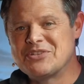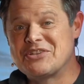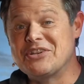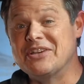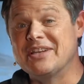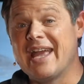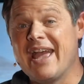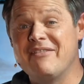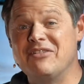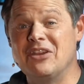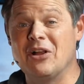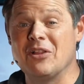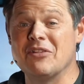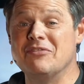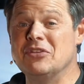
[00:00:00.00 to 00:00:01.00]
good having
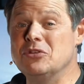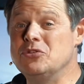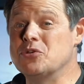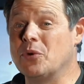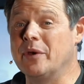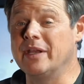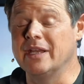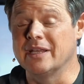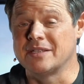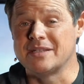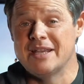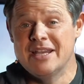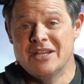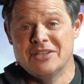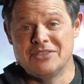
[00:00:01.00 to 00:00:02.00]
all of you join us
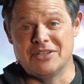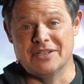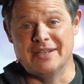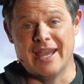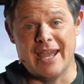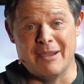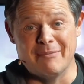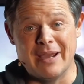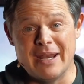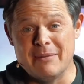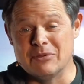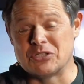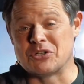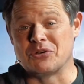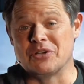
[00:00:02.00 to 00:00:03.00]
today. My
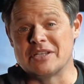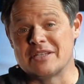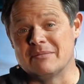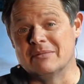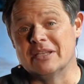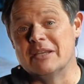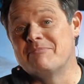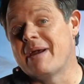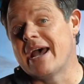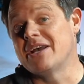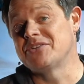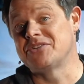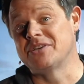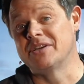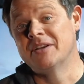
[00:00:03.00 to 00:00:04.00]
name is Chris. I'm the lead
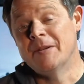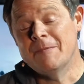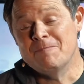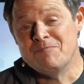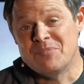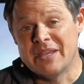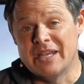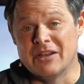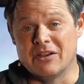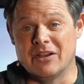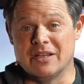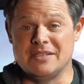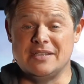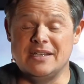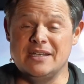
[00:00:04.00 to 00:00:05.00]
pastor here
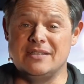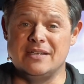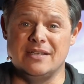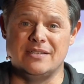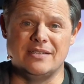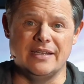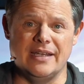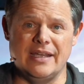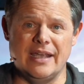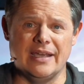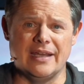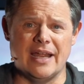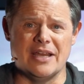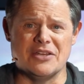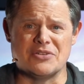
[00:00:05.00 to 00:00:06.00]
at TCC,
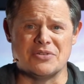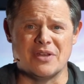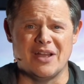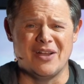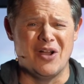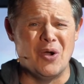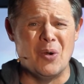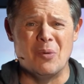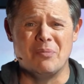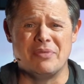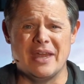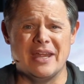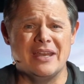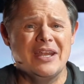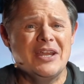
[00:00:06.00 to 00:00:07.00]
and I just hope
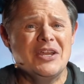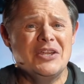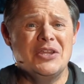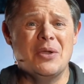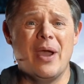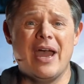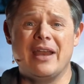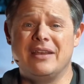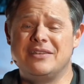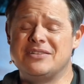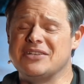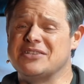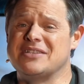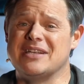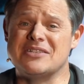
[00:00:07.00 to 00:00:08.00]
that you had
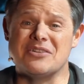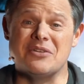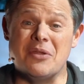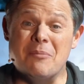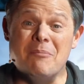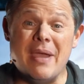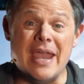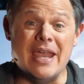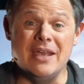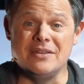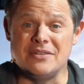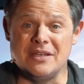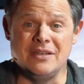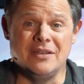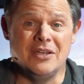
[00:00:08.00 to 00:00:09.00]
just such an
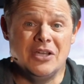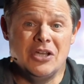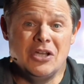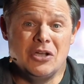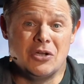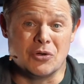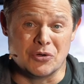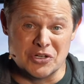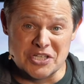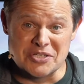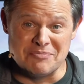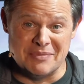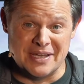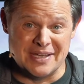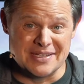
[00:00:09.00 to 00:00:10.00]
amazing
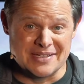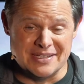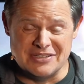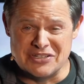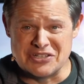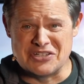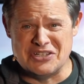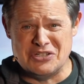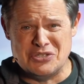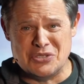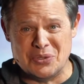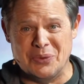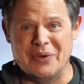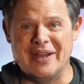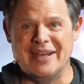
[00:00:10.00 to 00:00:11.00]
Christmas and just
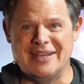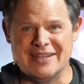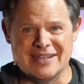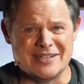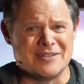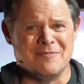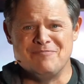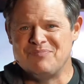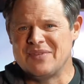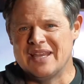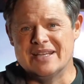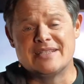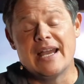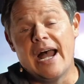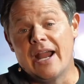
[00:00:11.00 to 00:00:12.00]
enjoying this
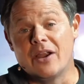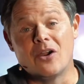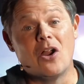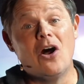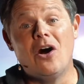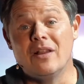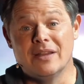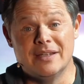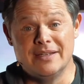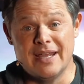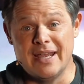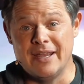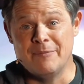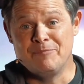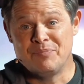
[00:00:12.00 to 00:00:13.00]
entire
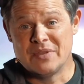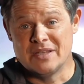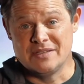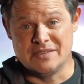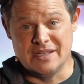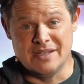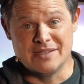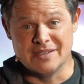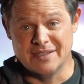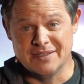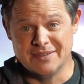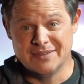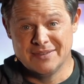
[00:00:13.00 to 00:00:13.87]
holiday season.